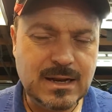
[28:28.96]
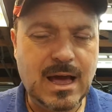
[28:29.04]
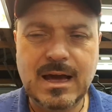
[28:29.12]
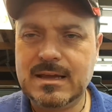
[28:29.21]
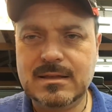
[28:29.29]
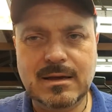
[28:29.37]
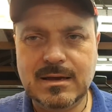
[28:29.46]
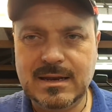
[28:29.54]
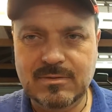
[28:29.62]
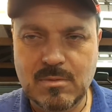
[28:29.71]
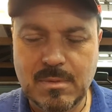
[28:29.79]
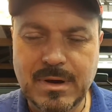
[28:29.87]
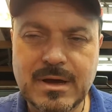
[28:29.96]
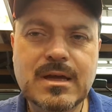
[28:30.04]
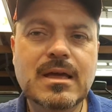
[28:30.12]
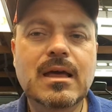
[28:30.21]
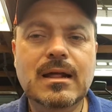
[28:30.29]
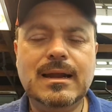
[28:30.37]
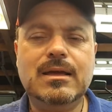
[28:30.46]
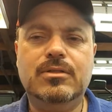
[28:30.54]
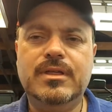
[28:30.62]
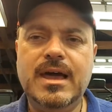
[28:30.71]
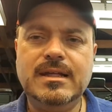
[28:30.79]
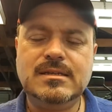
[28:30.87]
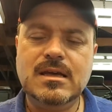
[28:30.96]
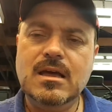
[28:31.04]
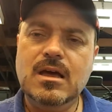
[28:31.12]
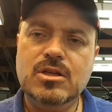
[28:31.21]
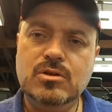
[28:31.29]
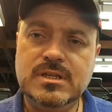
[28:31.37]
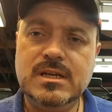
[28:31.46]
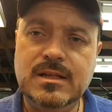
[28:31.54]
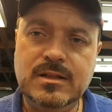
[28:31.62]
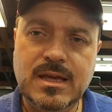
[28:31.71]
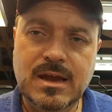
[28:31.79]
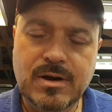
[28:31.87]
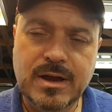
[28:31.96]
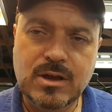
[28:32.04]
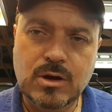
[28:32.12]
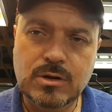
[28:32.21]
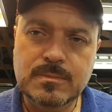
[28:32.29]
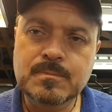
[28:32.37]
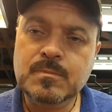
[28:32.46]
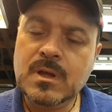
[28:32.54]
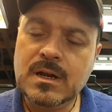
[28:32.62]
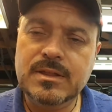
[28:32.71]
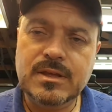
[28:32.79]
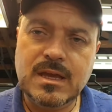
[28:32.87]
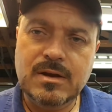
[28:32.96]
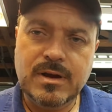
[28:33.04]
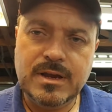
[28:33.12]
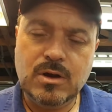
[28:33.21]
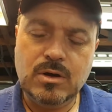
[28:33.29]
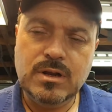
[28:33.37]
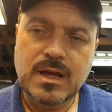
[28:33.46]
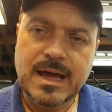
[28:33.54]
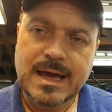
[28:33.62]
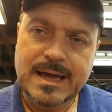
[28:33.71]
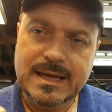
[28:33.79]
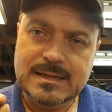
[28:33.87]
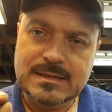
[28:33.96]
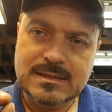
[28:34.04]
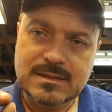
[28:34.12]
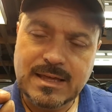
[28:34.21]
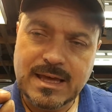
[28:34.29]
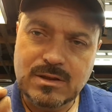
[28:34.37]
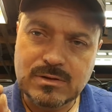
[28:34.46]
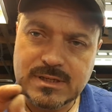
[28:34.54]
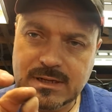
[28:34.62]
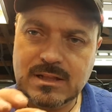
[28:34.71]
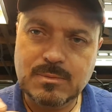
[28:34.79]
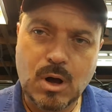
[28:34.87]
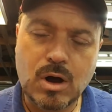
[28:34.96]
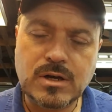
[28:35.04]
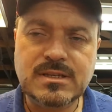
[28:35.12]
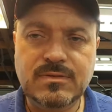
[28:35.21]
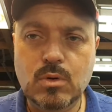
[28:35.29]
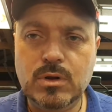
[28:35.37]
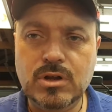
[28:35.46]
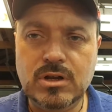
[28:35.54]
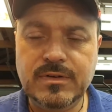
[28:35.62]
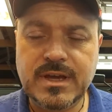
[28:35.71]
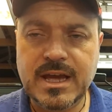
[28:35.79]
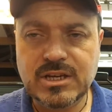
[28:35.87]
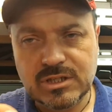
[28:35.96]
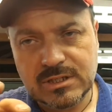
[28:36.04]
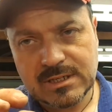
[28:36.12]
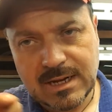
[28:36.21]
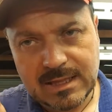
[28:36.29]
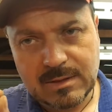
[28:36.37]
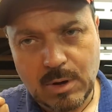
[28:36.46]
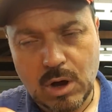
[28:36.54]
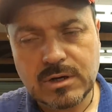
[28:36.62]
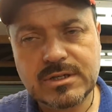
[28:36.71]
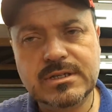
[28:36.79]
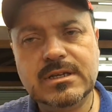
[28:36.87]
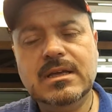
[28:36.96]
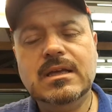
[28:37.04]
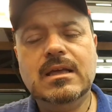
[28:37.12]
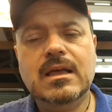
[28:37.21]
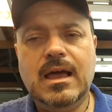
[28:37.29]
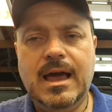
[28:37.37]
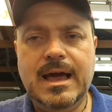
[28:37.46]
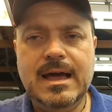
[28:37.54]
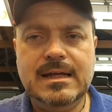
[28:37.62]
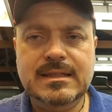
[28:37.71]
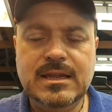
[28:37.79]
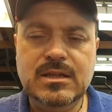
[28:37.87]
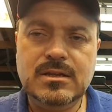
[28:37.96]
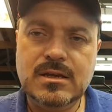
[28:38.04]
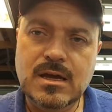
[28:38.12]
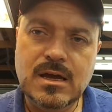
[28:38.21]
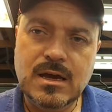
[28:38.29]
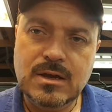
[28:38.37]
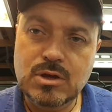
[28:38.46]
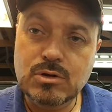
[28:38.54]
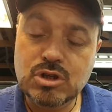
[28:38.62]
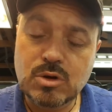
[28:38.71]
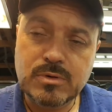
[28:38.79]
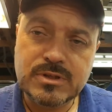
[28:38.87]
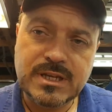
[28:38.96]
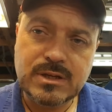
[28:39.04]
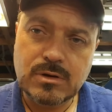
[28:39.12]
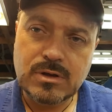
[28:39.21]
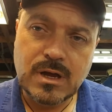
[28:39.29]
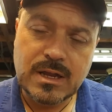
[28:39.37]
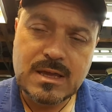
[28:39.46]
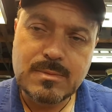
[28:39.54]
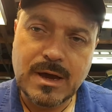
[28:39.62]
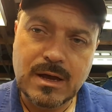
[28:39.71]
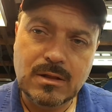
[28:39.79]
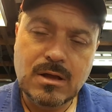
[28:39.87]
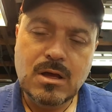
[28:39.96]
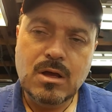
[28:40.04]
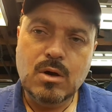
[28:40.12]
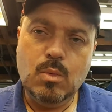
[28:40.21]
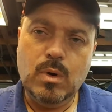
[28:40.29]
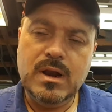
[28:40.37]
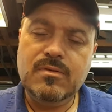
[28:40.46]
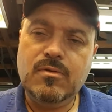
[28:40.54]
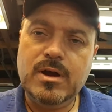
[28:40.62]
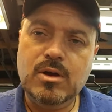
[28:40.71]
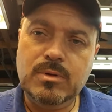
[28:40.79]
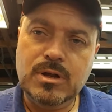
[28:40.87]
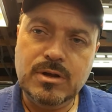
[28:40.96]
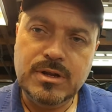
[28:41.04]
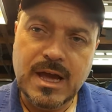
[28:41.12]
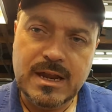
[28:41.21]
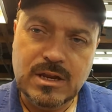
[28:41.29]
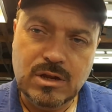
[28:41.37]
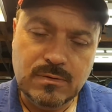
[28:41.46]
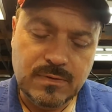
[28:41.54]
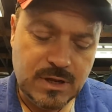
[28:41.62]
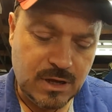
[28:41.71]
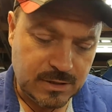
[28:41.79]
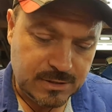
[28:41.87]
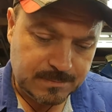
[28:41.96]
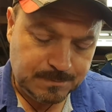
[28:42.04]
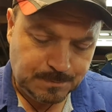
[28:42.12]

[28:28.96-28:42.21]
I can never remember. Click on that, you'll see a little gear icon. Click the gear icon, and then you'll see a little box. If you want notifications, click the box, and then YouTube will send you an email whenever I upload any new videos.